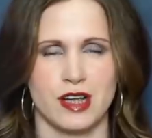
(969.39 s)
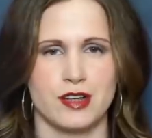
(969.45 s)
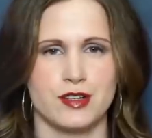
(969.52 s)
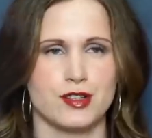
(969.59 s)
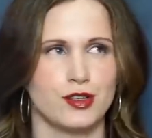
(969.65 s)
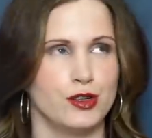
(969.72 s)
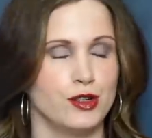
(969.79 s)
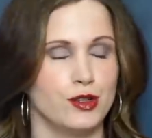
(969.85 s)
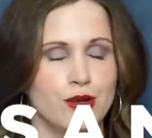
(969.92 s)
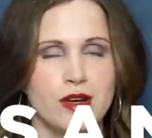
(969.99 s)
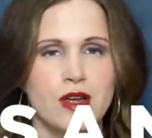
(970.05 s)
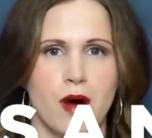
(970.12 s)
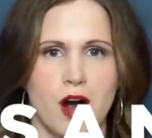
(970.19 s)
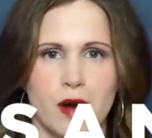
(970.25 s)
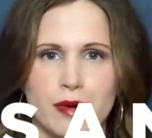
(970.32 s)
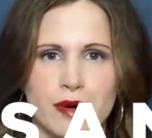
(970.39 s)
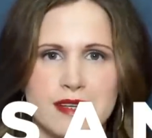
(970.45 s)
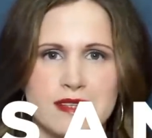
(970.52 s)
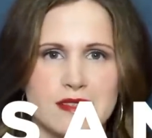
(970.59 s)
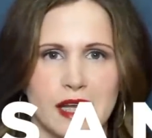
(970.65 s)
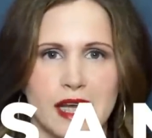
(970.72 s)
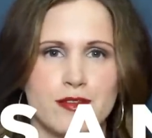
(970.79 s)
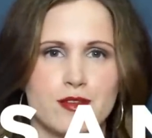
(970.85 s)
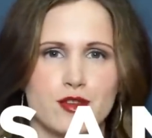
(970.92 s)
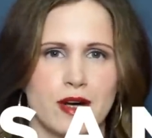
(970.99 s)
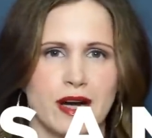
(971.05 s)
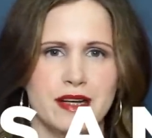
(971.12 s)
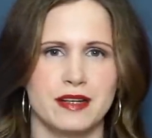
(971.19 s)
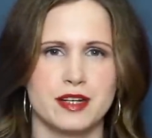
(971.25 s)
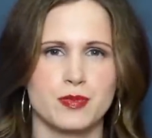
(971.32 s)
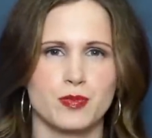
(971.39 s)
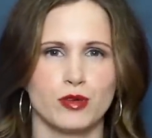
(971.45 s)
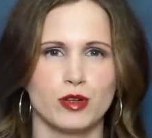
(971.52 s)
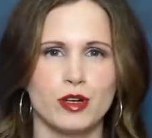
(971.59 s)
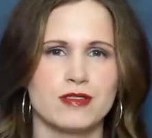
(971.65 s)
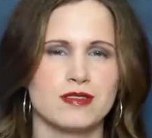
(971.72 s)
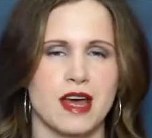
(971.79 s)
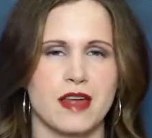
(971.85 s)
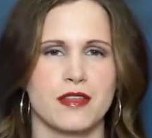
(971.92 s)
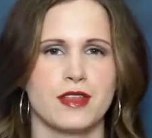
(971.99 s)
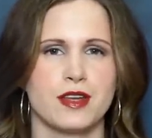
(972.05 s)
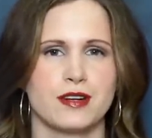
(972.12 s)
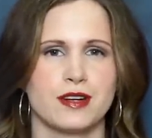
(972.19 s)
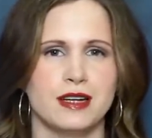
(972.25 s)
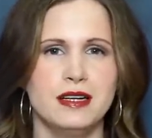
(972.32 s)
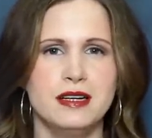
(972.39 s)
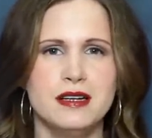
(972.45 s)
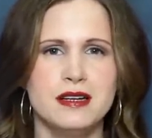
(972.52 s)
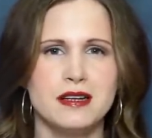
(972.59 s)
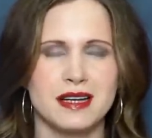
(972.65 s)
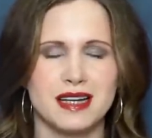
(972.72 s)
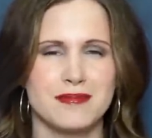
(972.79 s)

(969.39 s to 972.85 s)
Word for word: She's a Nazi, pretty much, which has me questioning things.